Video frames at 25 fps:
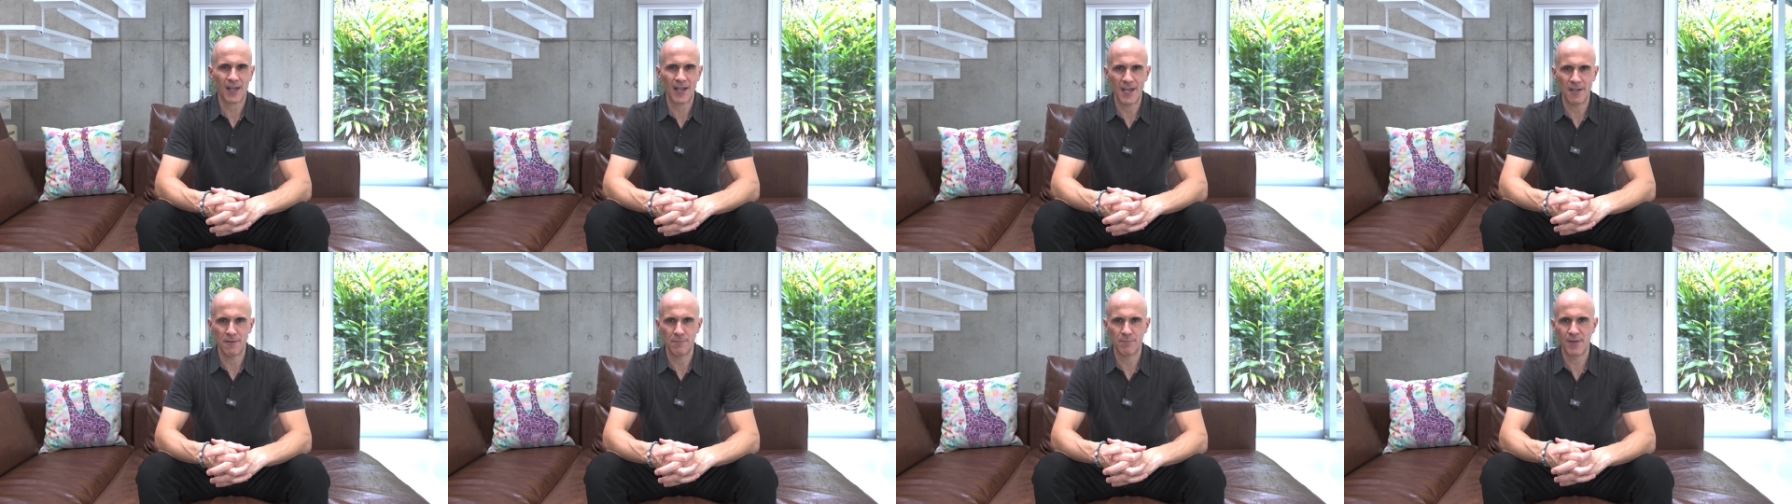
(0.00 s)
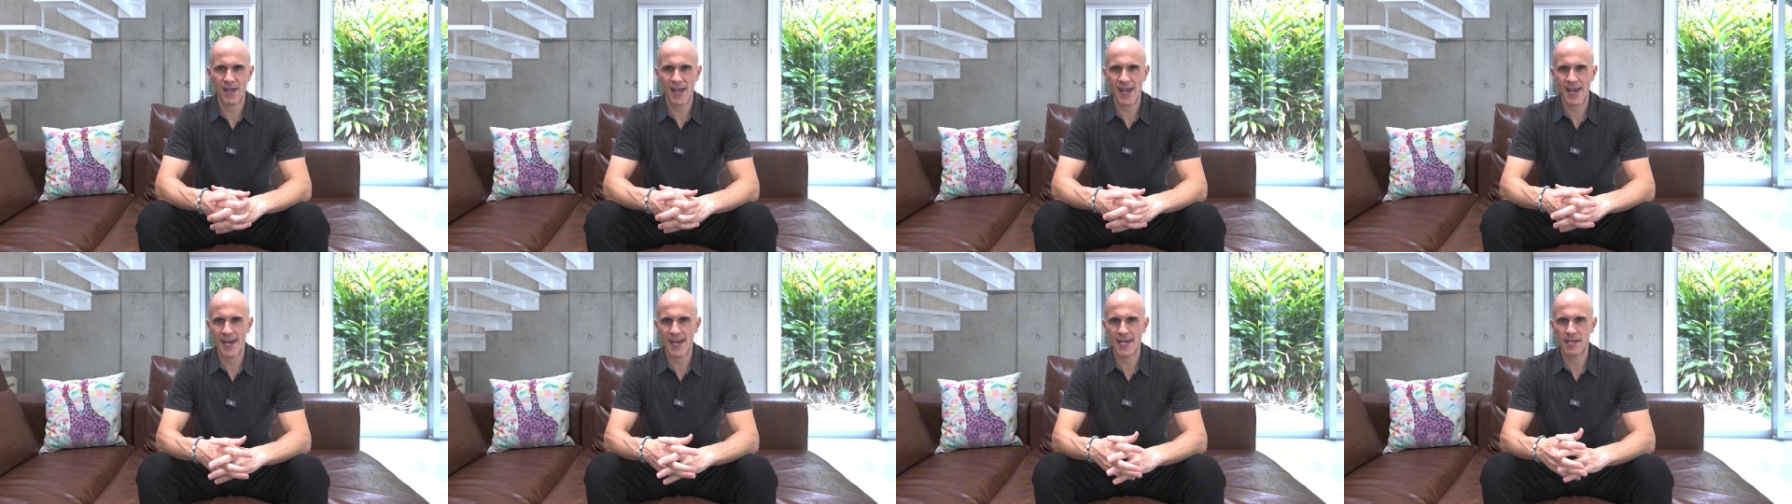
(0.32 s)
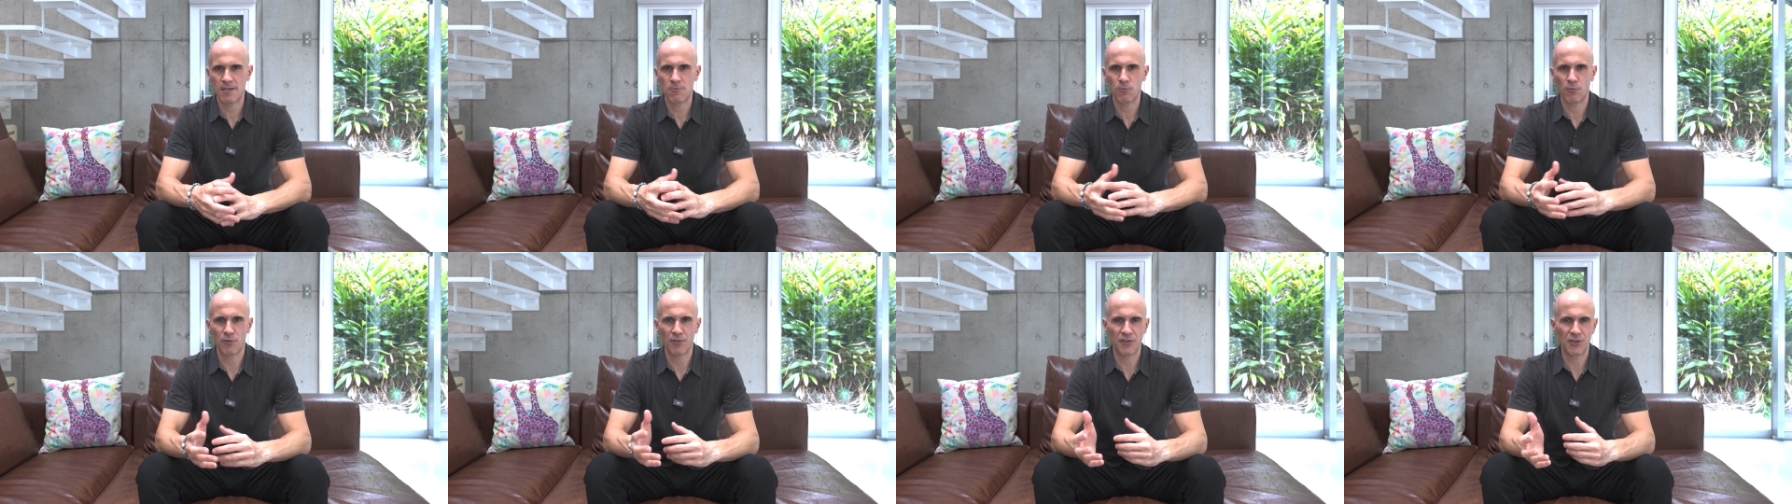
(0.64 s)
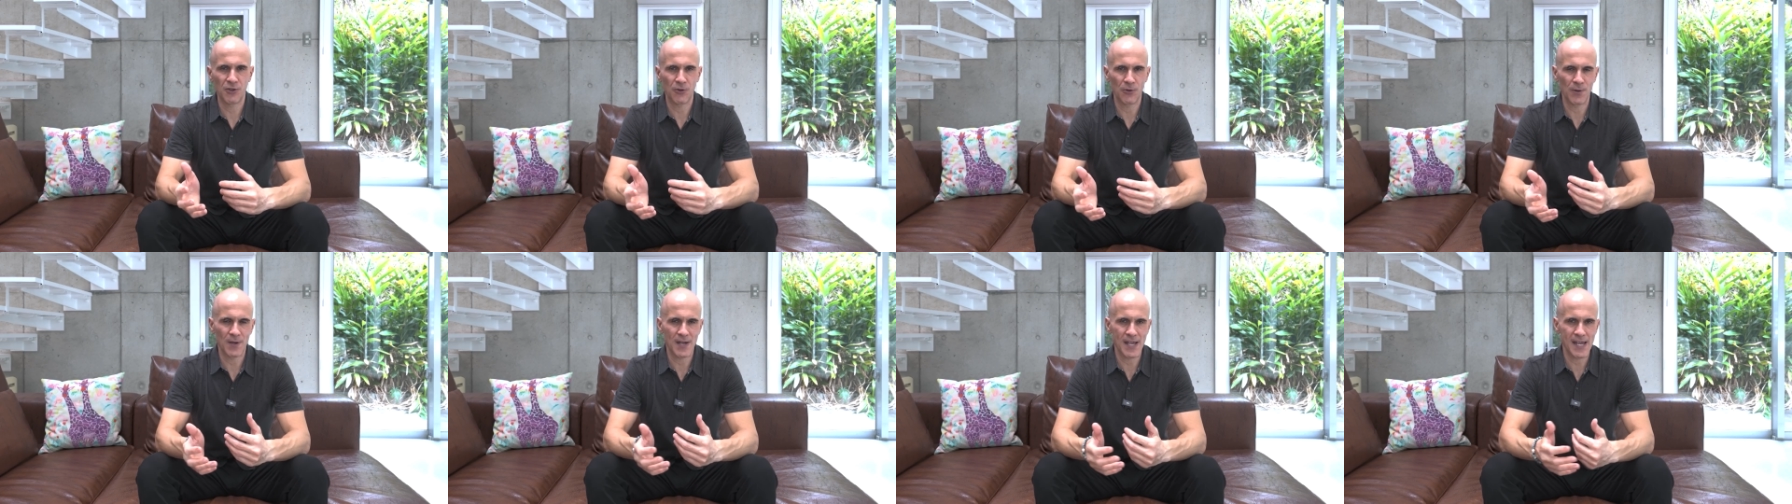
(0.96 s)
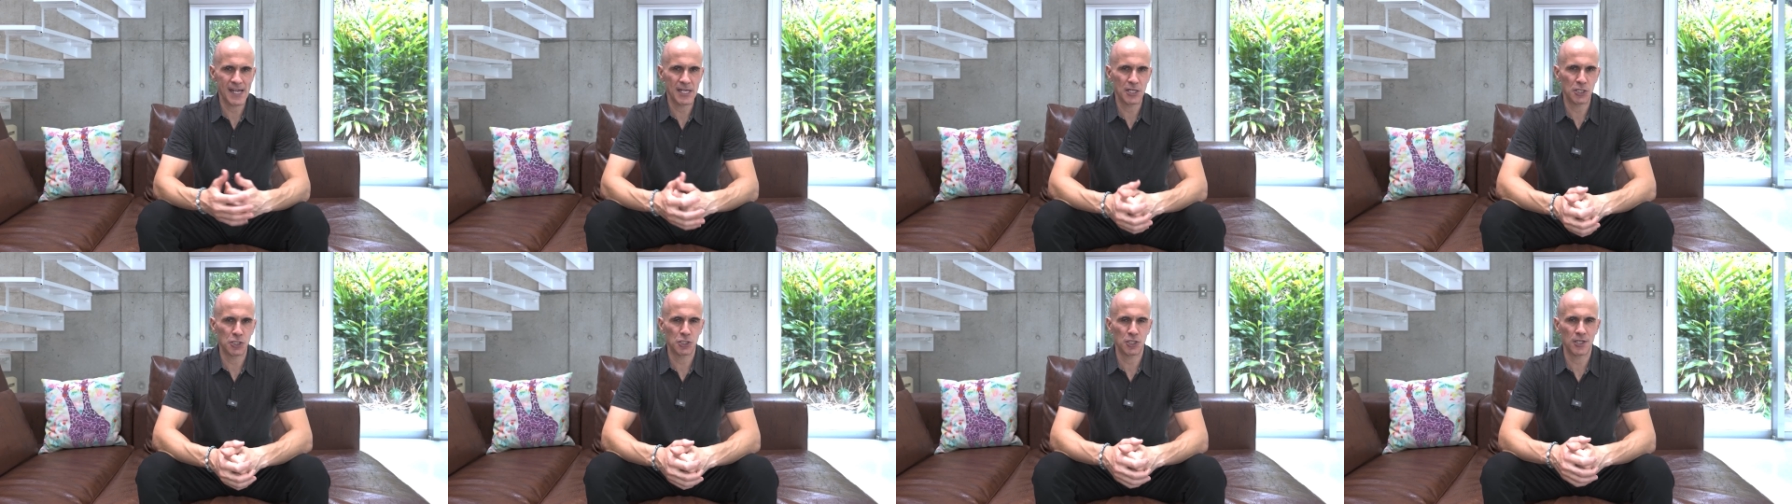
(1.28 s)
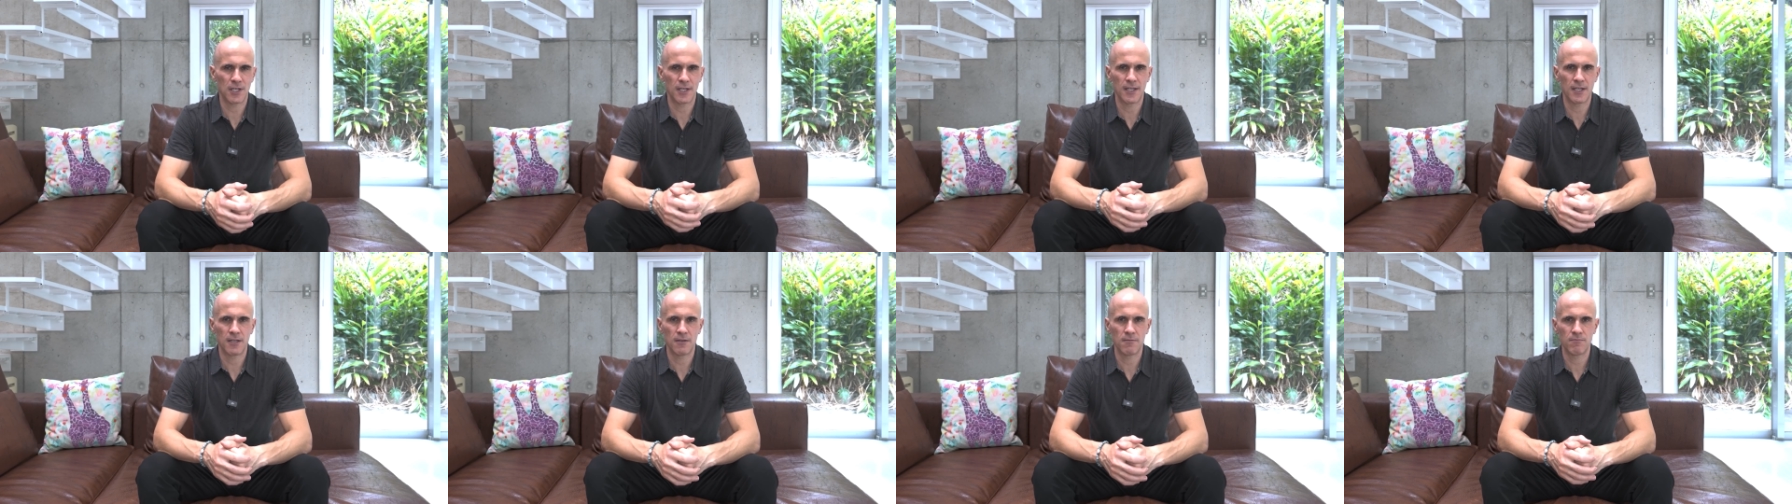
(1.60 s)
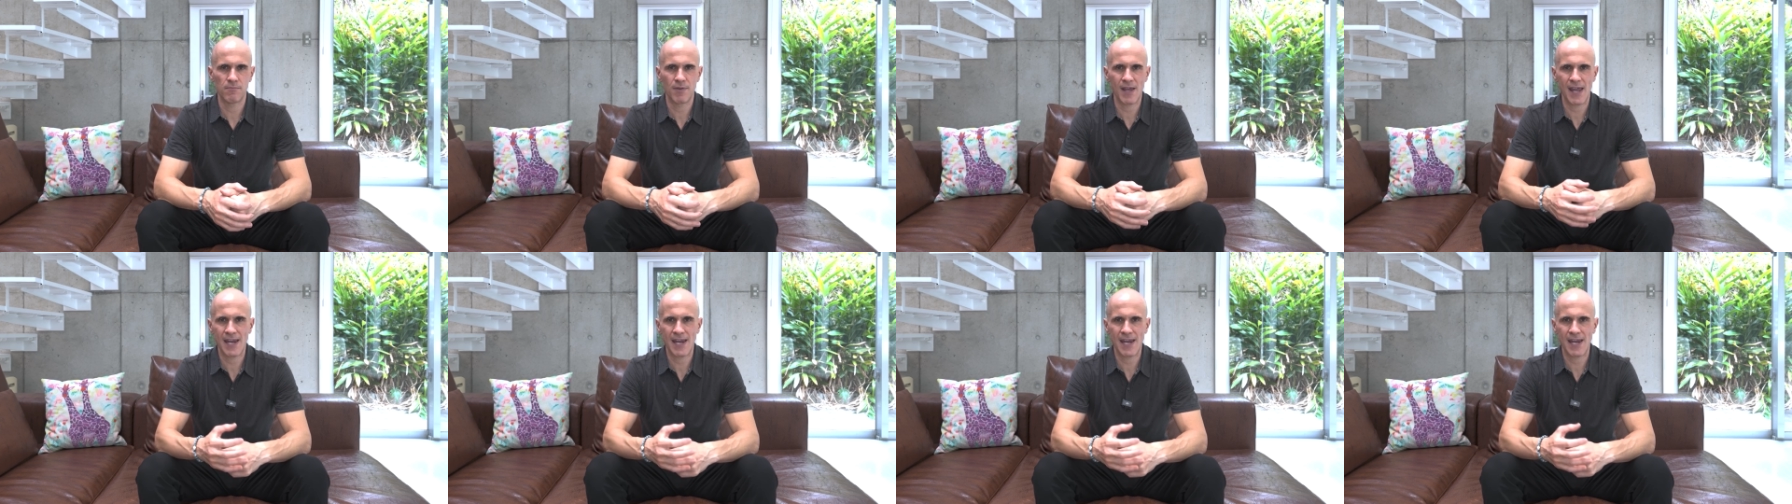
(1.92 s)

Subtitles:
I had pain with urination,